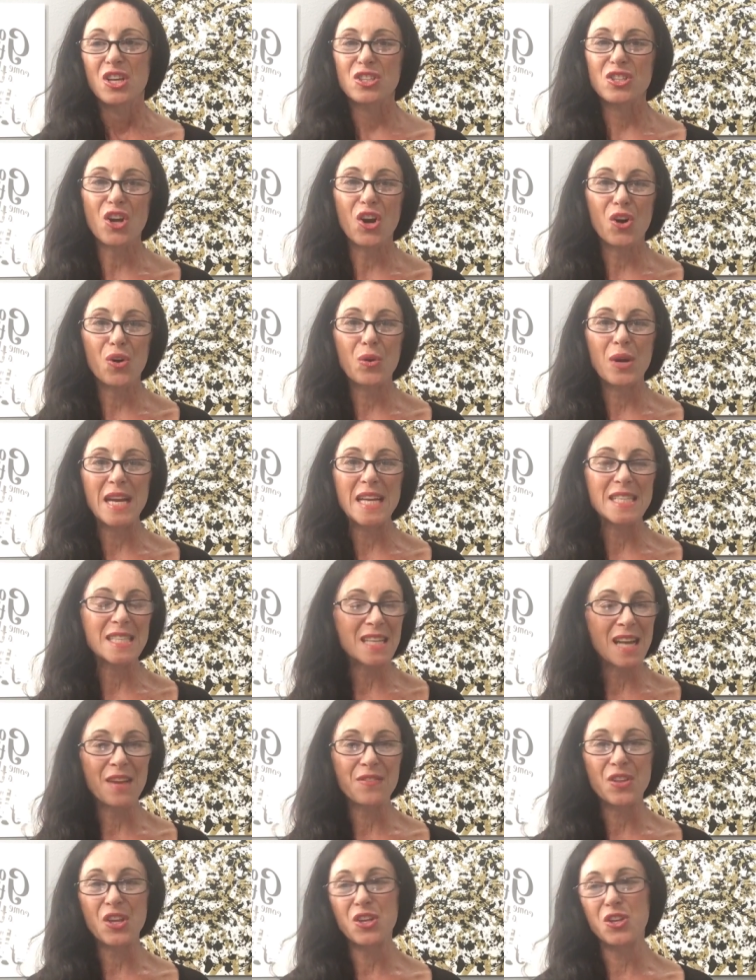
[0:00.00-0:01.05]
So it's
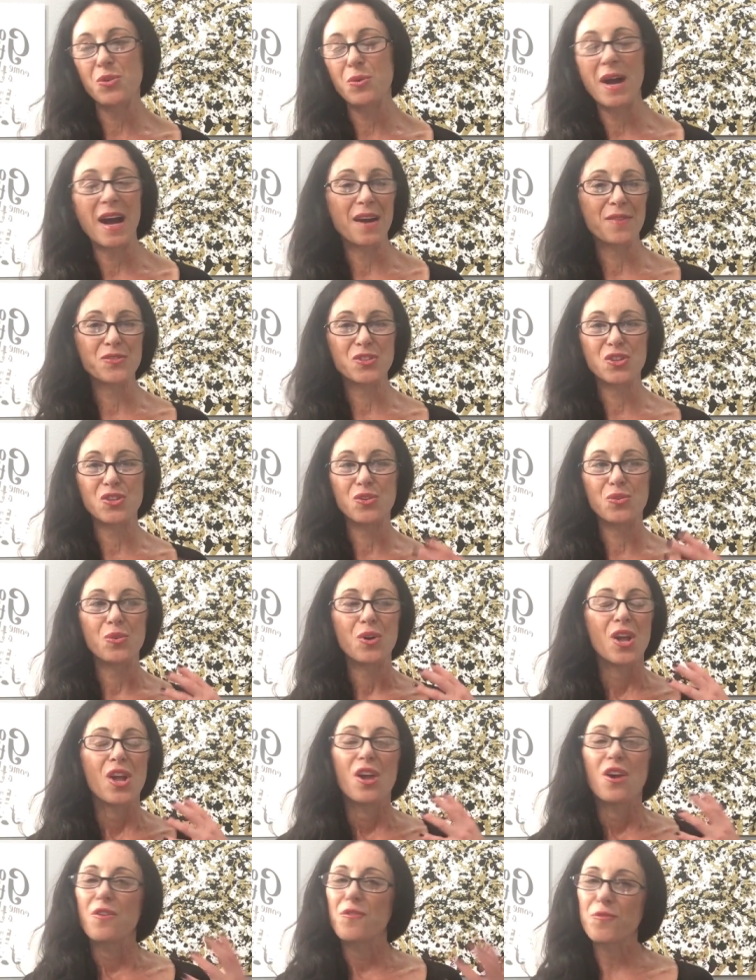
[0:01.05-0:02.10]
not that you have to
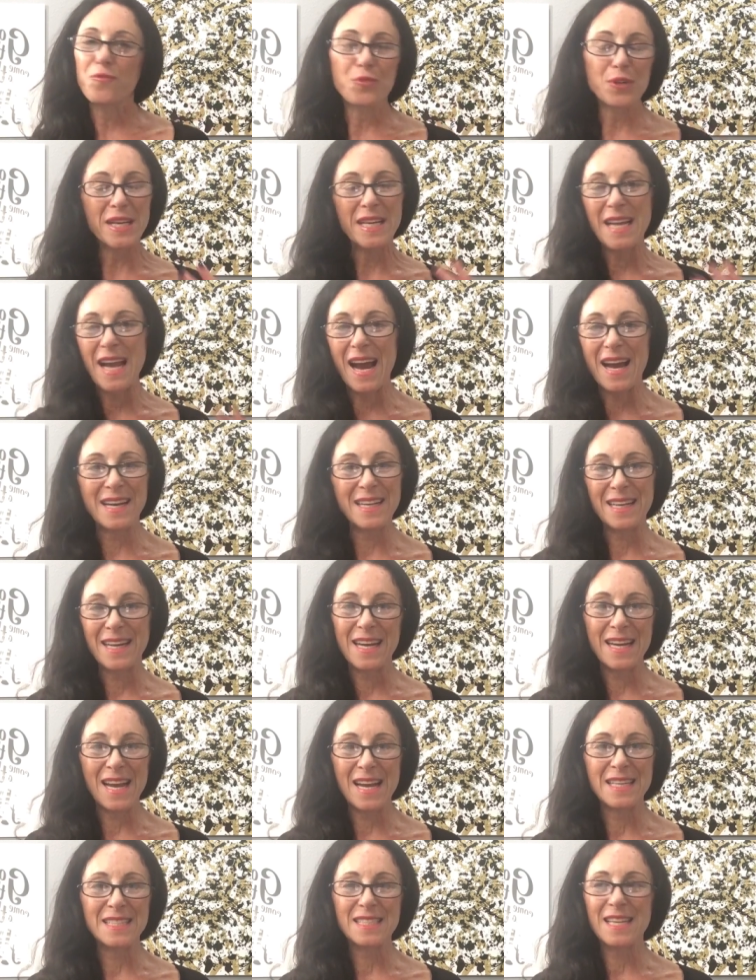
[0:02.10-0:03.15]
freak out and
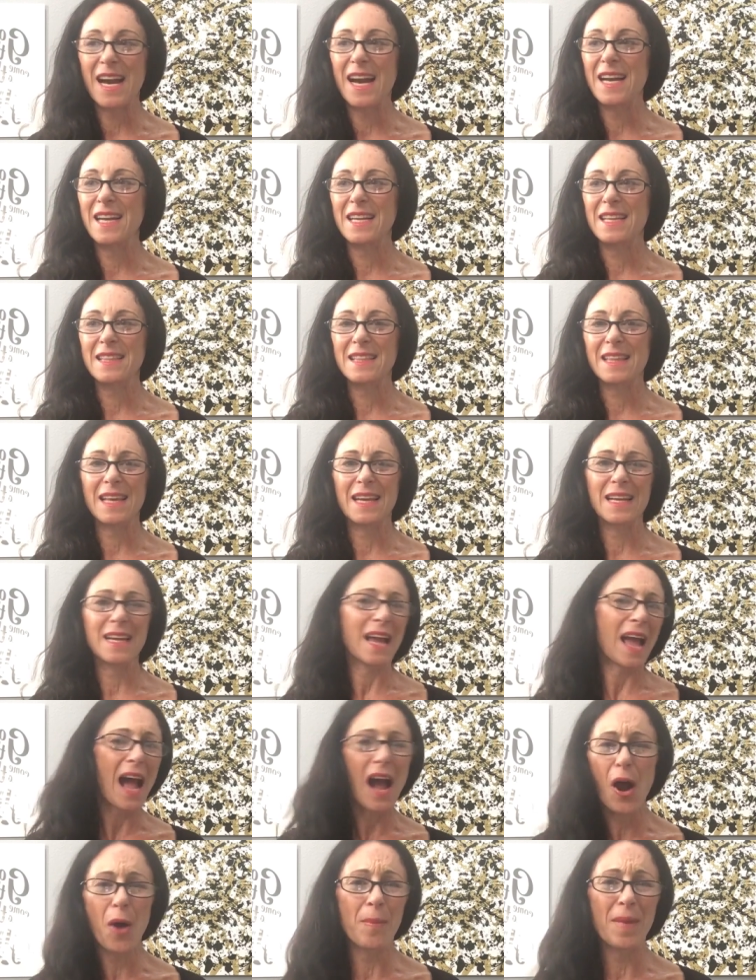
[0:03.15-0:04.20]
get anxiety and think,
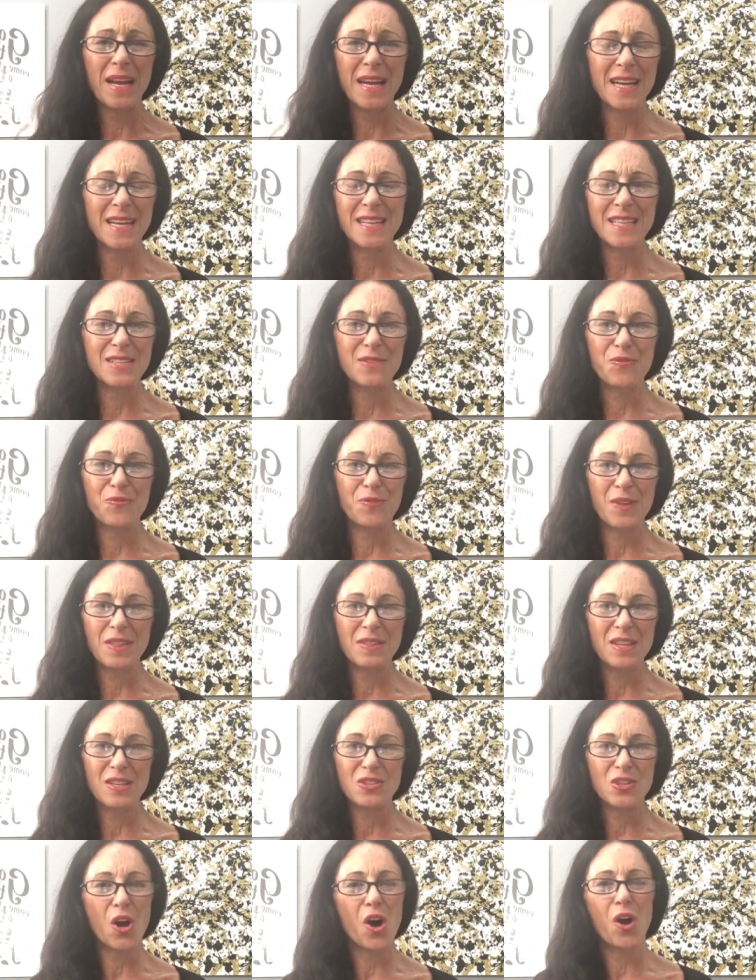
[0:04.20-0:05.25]
how am I going to fit
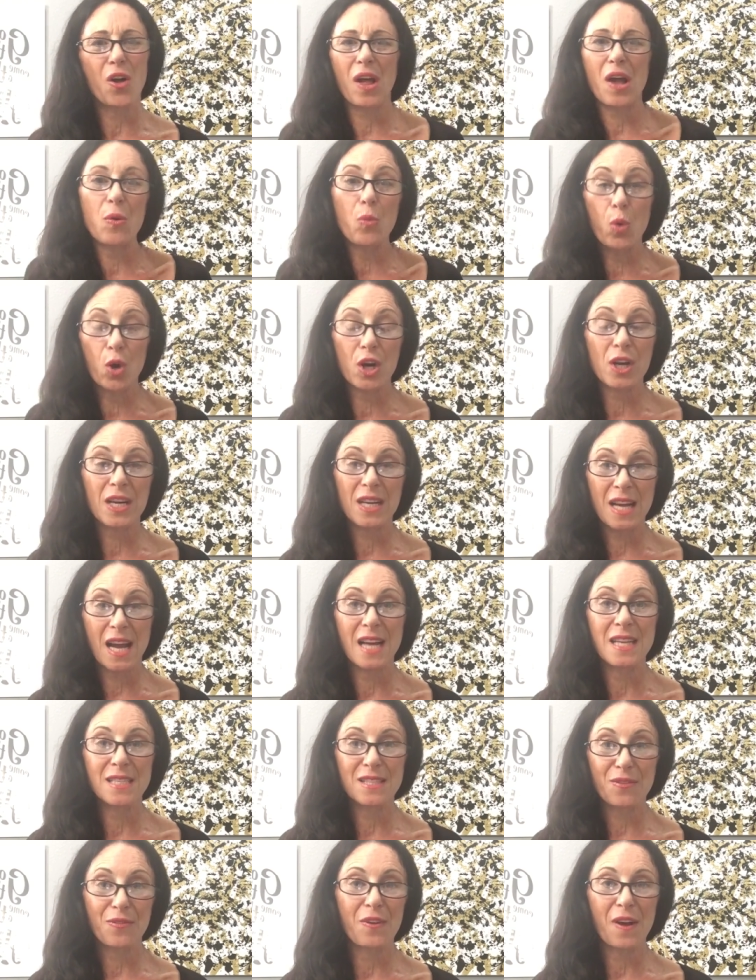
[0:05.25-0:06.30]
this all and work a
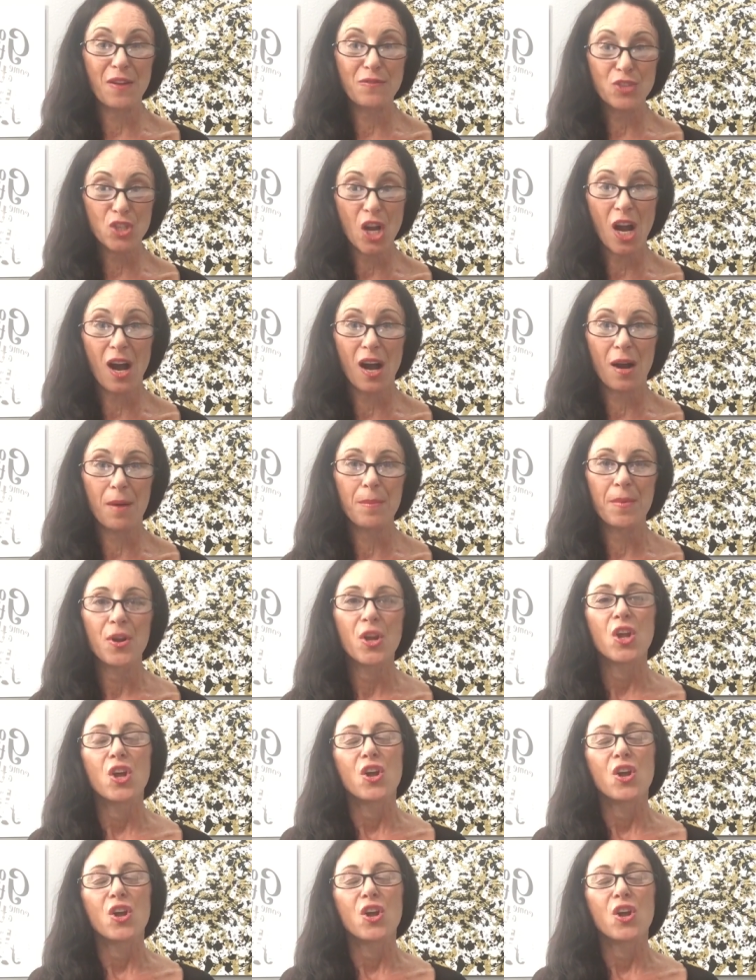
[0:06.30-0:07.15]
9-to-5 job?